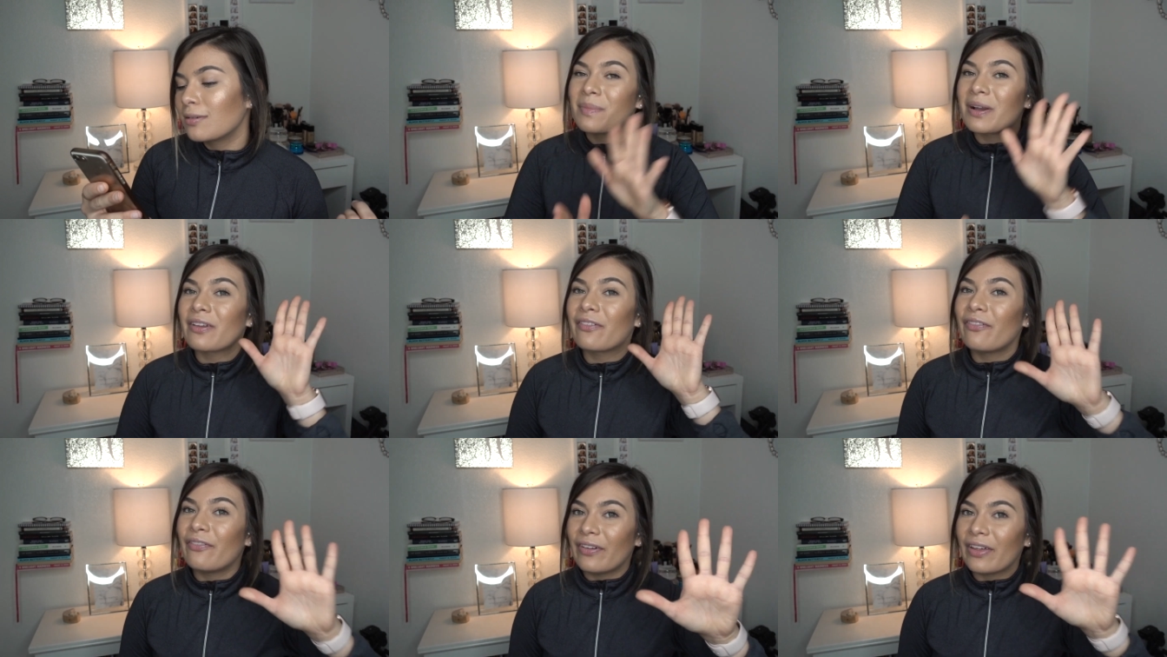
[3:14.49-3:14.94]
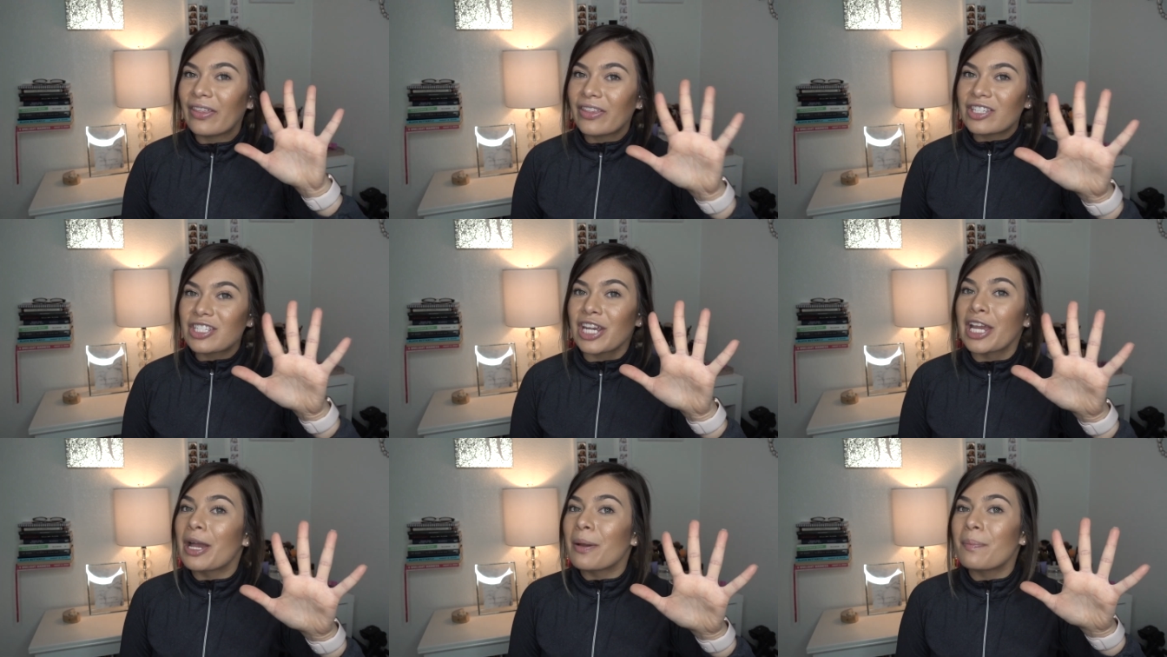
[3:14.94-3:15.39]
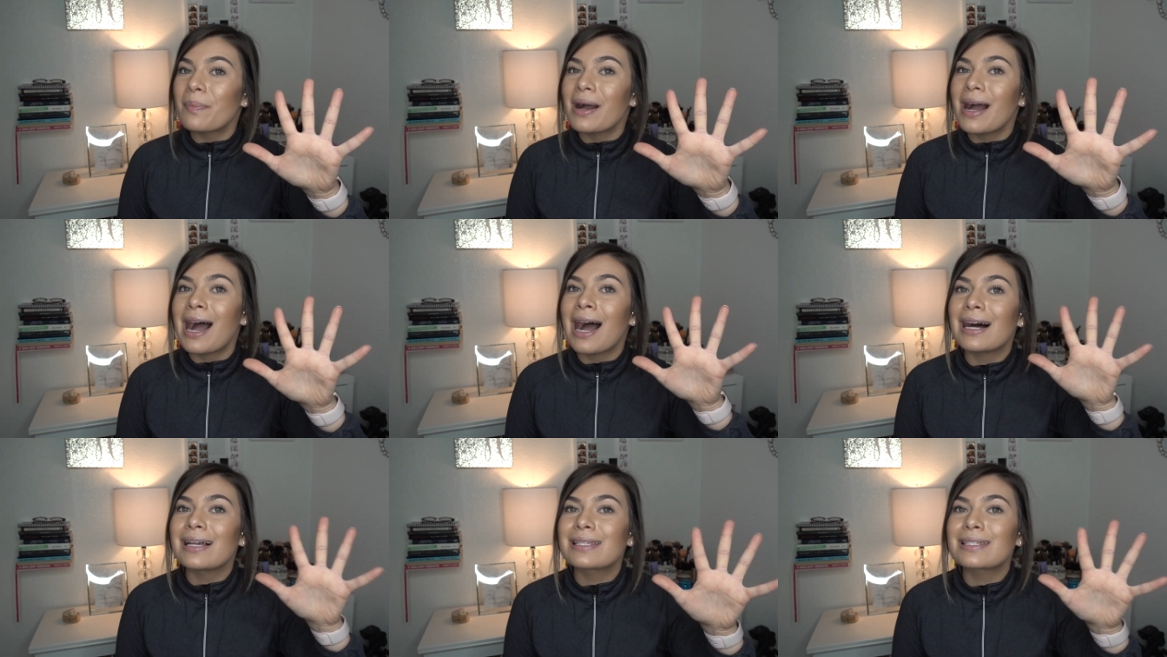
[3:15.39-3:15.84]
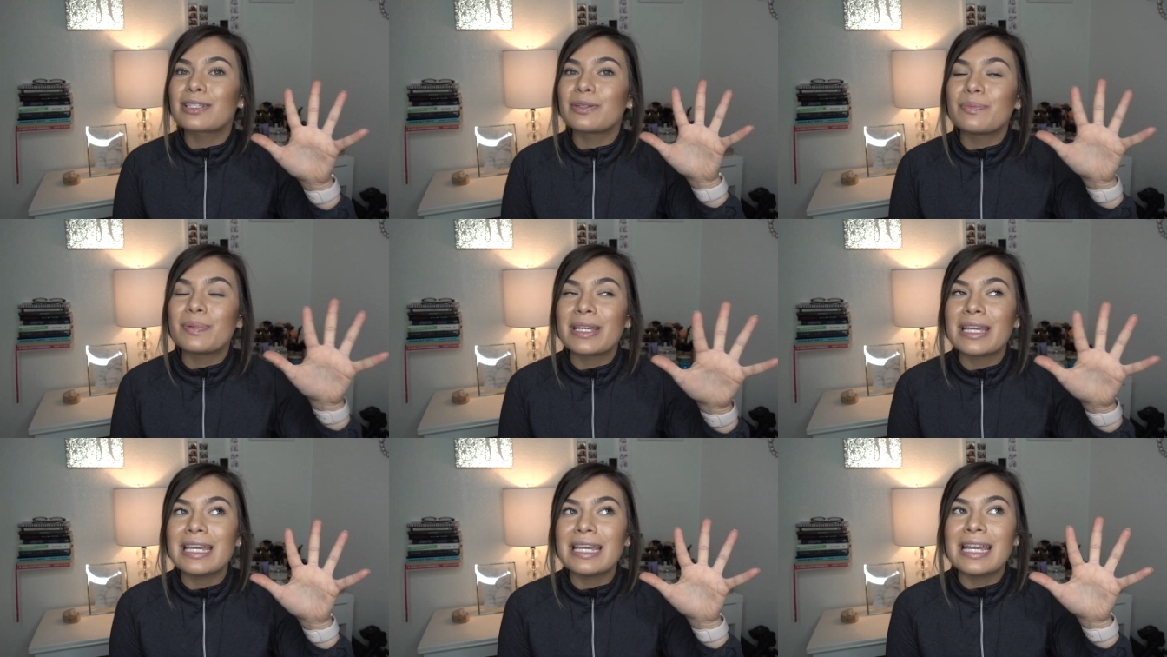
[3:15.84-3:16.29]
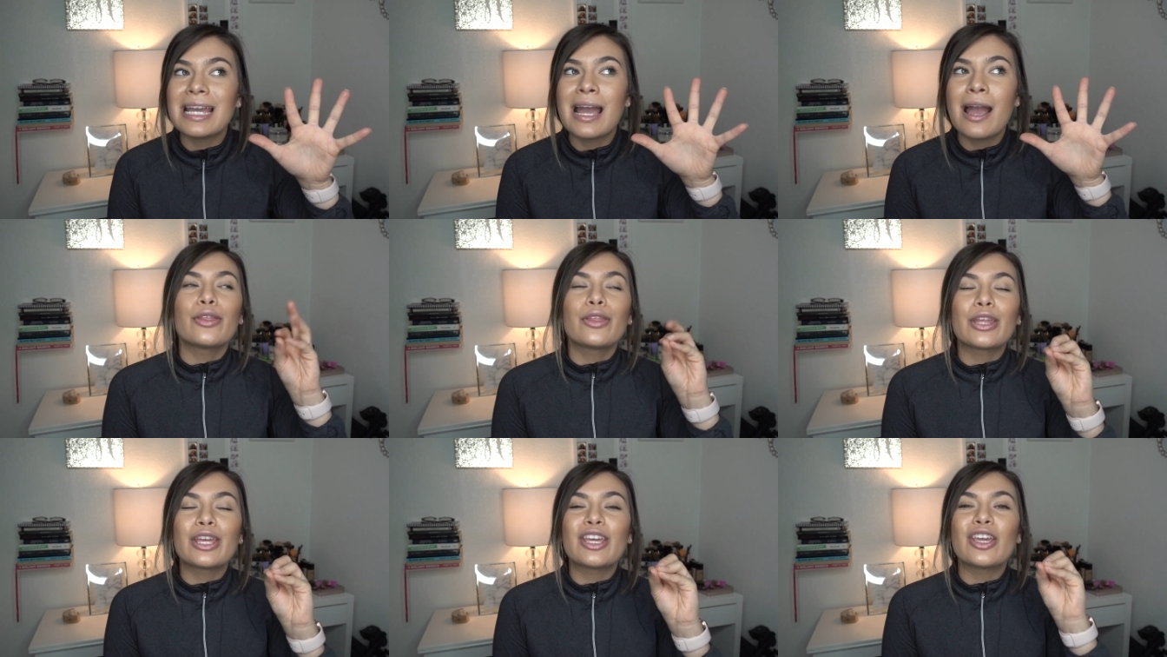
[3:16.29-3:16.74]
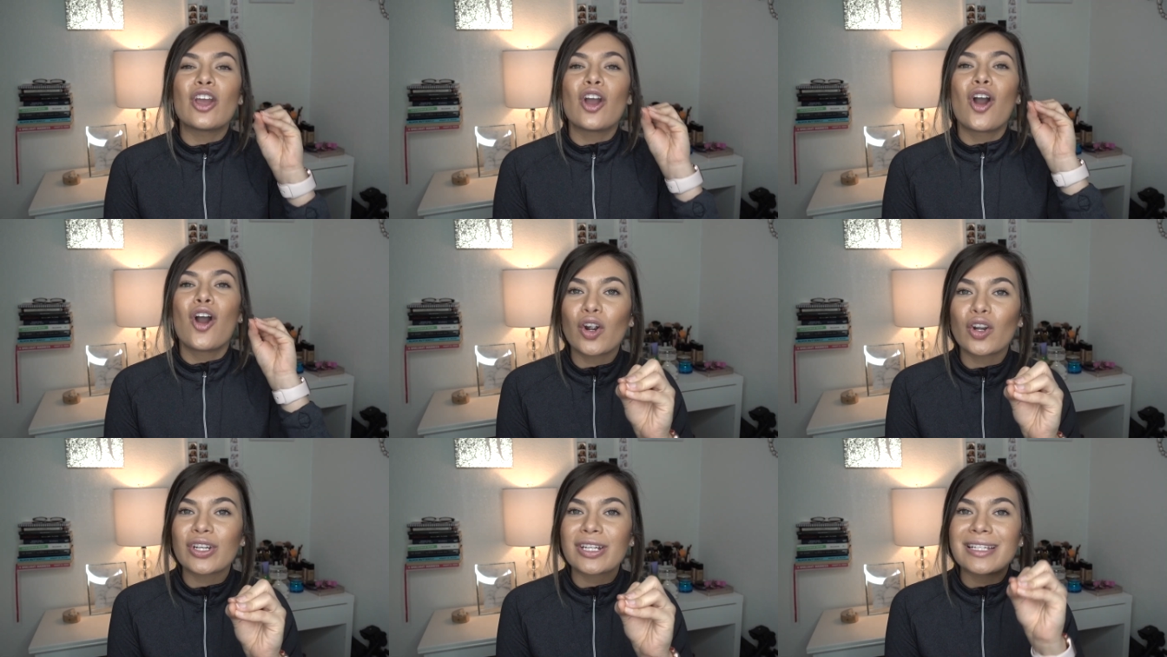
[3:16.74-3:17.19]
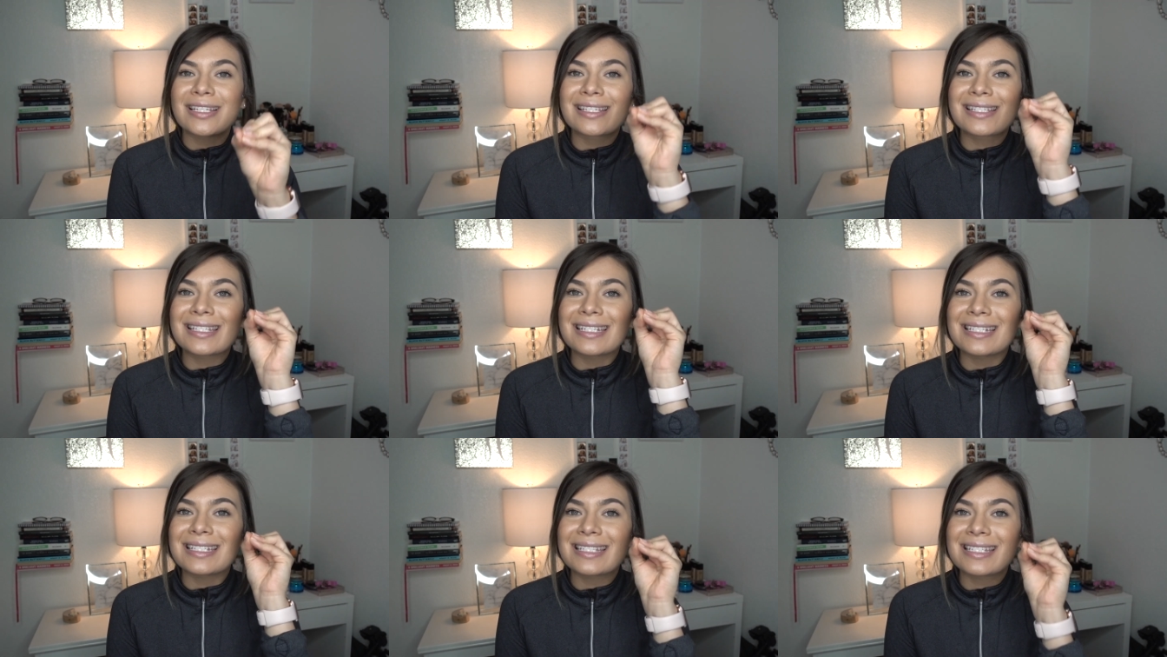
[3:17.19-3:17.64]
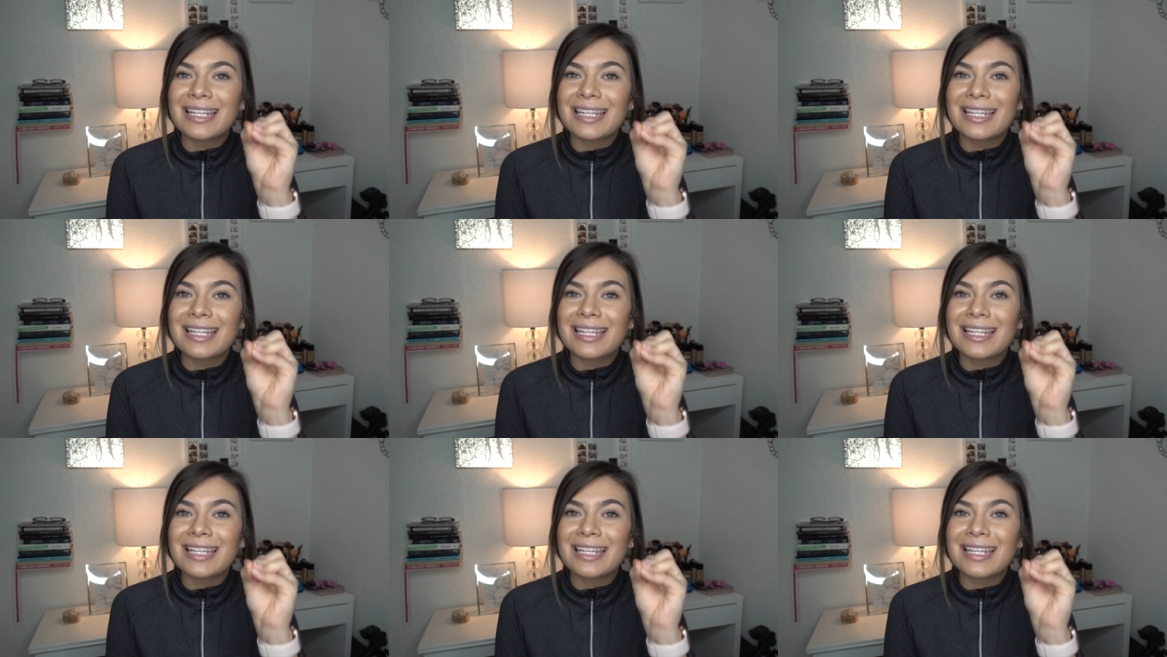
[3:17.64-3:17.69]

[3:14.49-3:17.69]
My fifth tip has to be the hardest